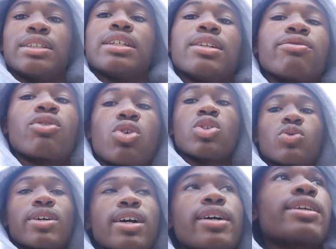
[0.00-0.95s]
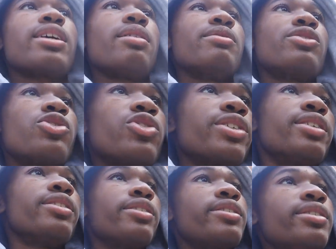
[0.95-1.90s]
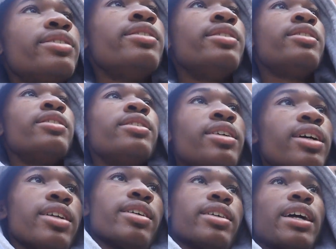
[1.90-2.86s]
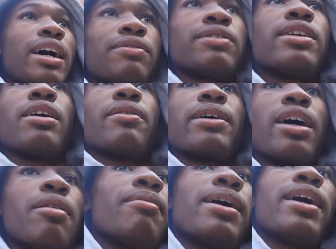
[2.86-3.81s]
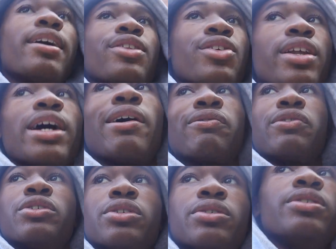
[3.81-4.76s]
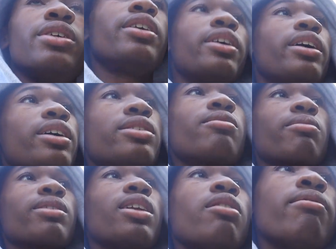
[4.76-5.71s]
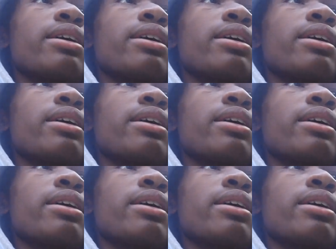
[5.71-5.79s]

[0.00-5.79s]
Then of course we got chemistry, and then after that we got math in the afternoon, and then some club